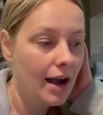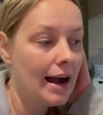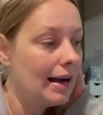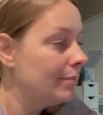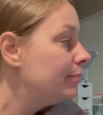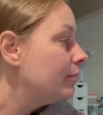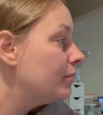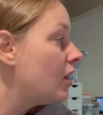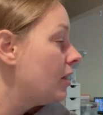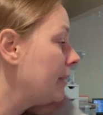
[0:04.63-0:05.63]
Um,
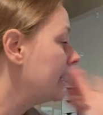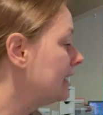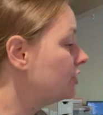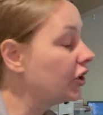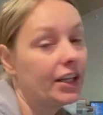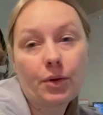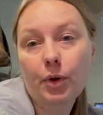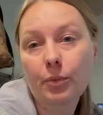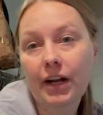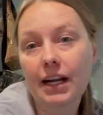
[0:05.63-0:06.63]
my kids are in the
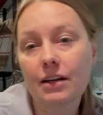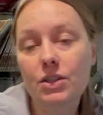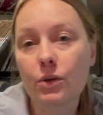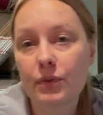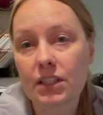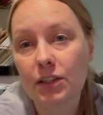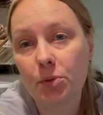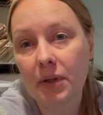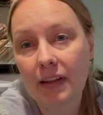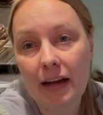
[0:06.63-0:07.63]
room right now, so if it's a little
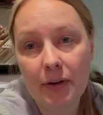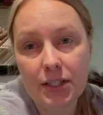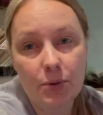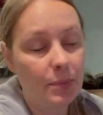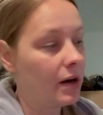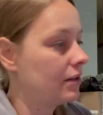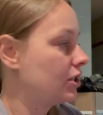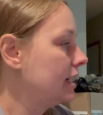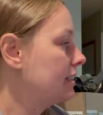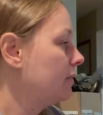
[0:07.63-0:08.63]
bit loud, I do apologize.